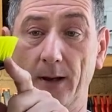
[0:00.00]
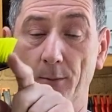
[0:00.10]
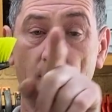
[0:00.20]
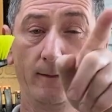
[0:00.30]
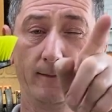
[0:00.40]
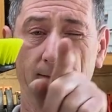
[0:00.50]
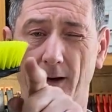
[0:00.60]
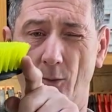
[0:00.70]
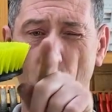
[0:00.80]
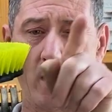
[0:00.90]
come
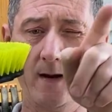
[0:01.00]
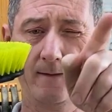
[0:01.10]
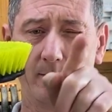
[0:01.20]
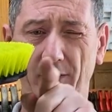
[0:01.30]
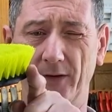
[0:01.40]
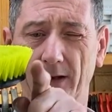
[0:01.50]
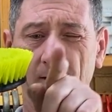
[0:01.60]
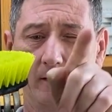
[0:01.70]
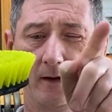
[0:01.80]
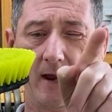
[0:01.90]
off away from the
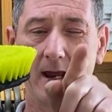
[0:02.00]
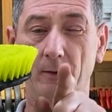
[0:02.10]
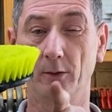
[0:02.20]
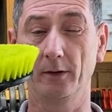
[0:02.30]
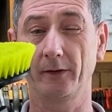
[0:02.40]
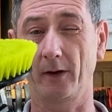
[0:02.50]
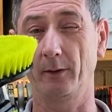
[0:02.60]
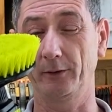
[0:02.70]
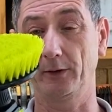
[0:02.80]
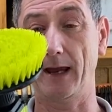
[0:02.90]
centre at an angle,
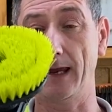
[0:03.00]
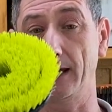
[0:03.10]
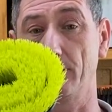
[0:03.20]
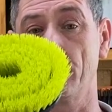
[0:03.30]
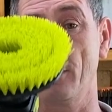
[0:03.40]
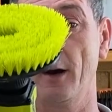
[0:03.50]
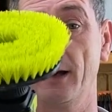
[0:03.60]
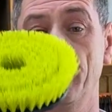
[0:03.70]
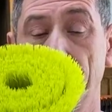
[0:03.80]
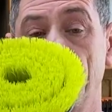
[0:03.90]
so as you can get
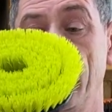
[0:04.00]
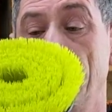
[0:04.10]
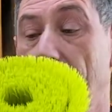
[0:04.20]
right up into the